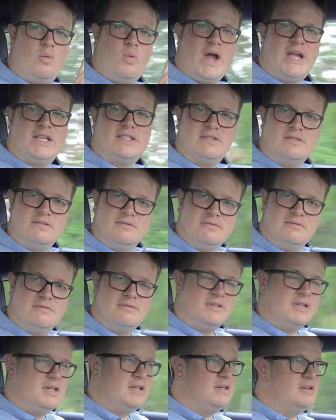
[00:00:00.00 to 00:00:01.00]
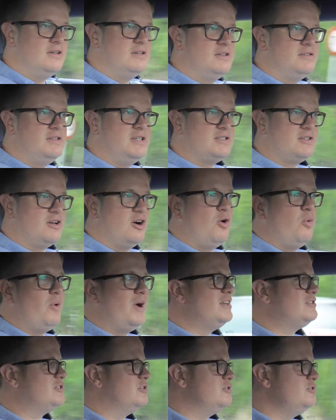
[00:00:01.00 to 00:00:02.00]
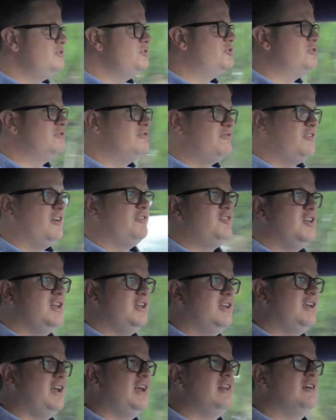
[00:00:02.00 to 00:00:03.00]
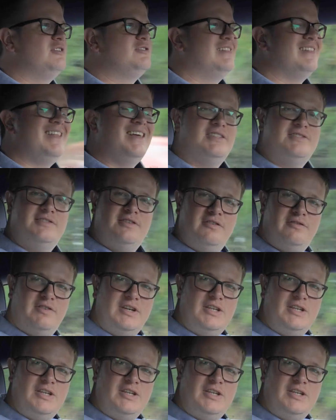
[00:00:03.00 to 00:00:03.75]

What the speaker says: weight. This car weighs 115 kilos less than a